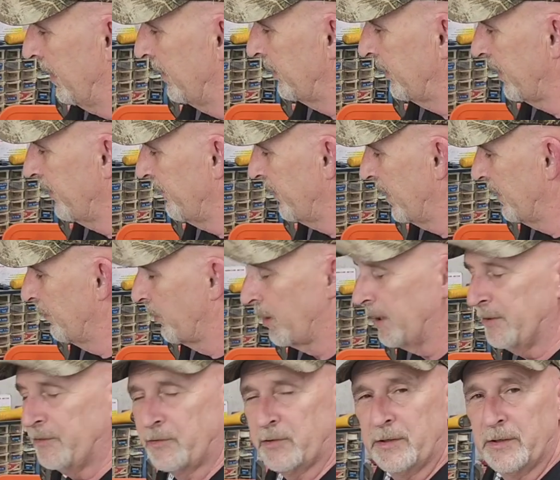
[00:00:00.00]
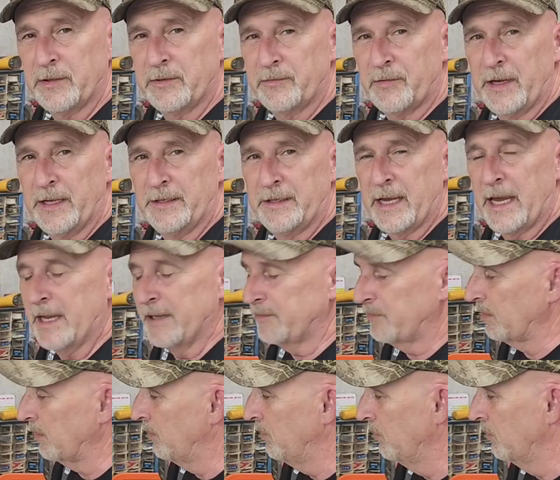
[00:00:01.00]
the anti-vibration is
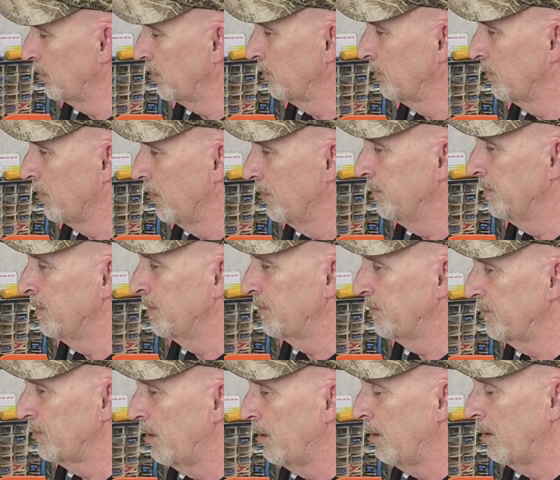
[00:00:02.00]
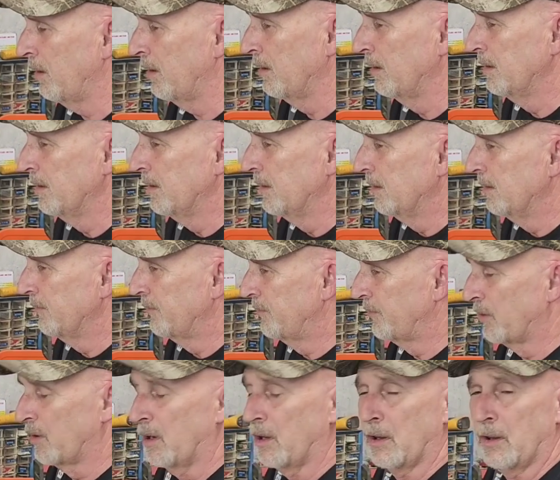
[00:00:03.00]
fantastic you can run this saw
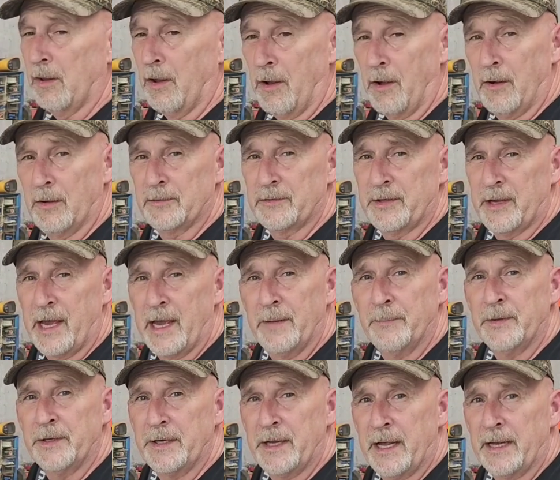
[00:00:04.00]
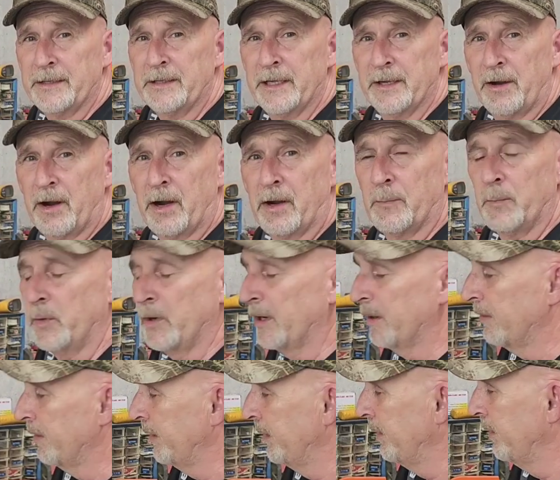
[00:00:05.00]
for a long time and not get arm
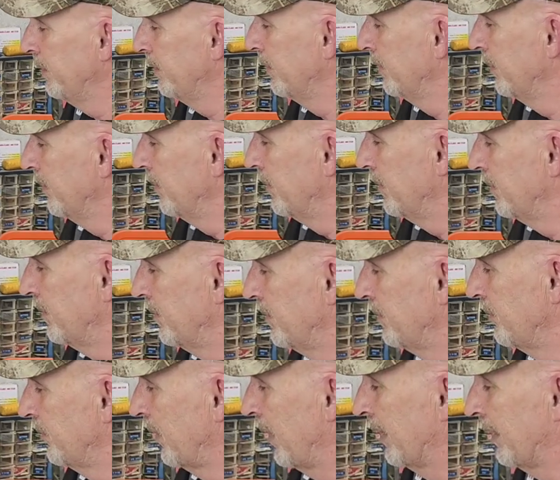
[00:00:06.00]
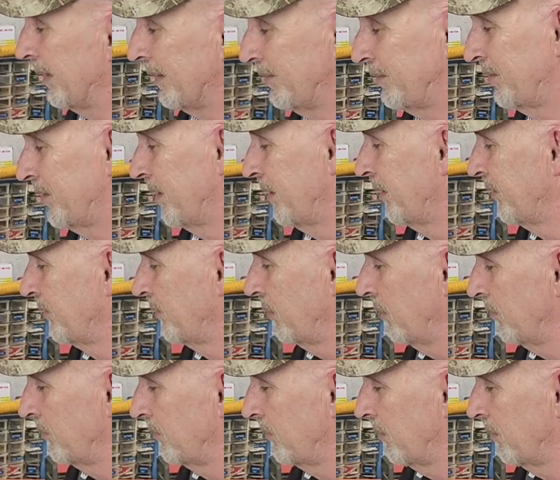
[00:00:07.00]
weary um, like i said
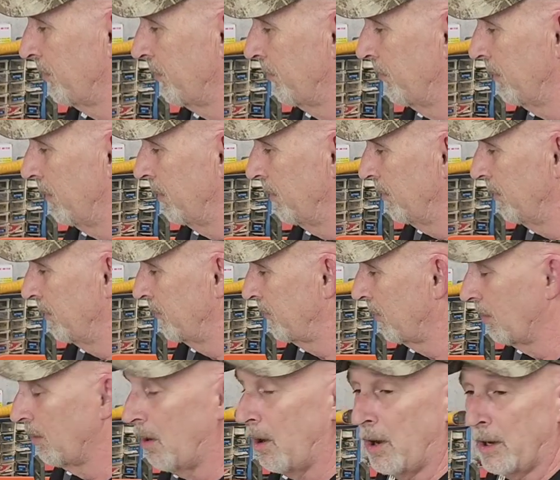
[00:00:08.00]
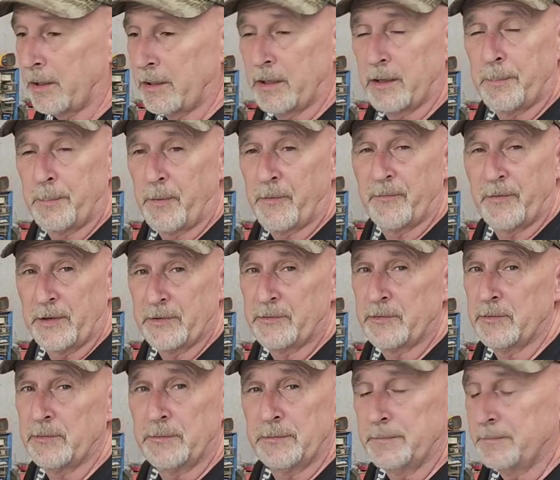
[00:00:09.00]
it's it's a it's a logger
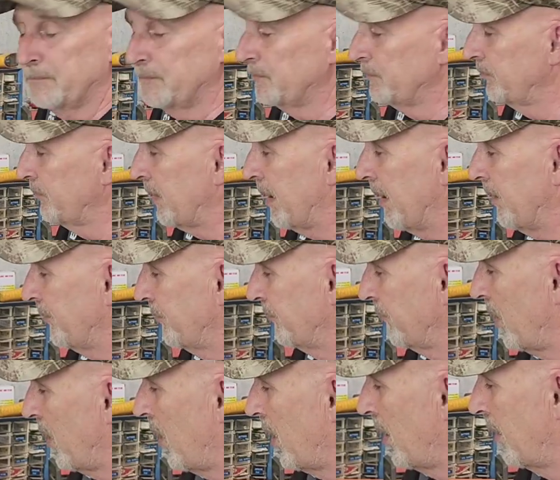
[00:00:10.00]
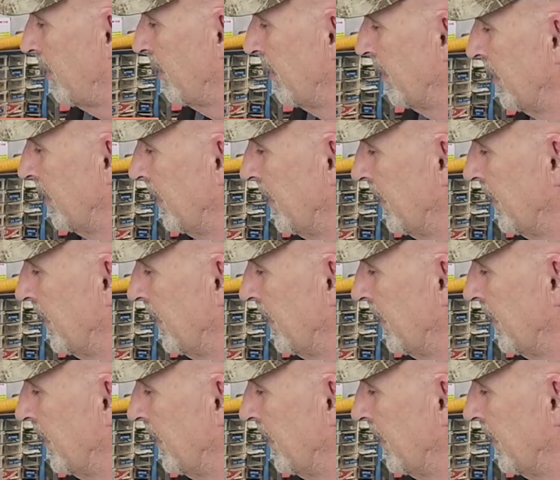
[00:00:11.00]
professional style saw